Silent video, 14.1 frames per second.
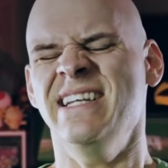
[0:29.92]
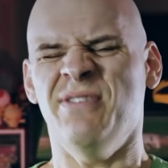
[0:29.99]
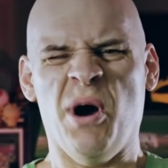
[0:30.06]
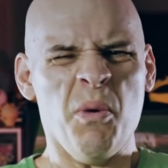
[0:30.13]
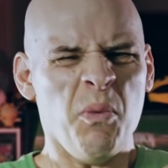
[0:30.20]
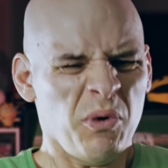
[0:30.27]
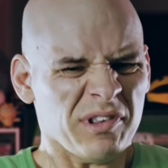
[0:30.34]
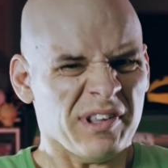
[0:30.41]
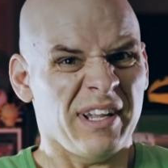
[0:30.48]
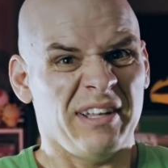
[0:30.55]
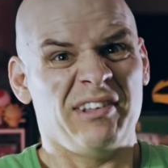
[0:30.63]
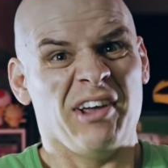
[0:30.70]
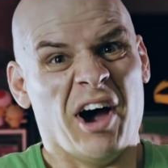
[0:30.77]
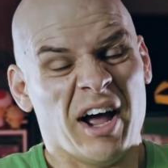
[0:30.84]
Now, I wasn't
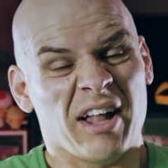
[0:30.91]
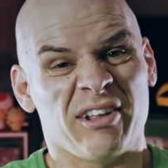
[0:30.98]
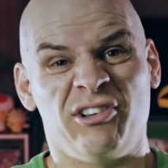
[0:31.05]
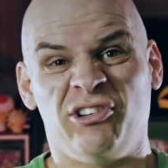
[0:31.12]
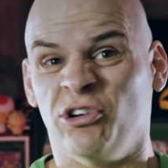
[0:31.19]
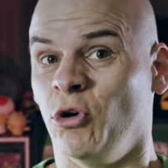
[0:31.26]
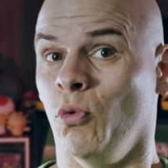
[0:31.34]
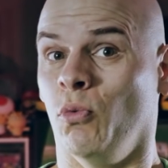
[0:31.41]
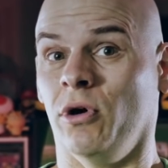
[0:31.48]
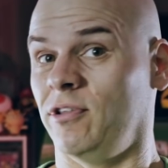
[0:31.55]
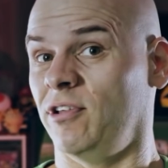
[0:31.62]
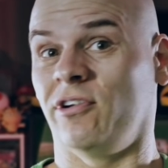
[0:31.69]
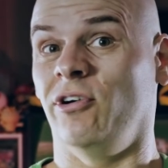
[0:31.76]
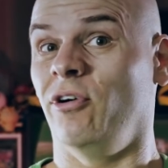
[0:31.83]
entirely sure
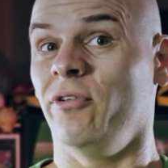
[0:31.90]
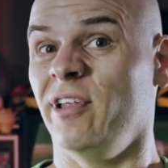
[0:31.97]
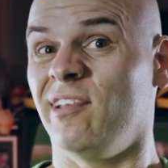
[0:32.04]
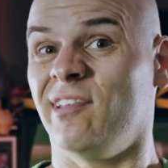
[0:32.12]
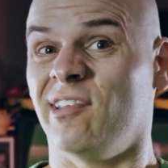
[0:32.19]
what to call this,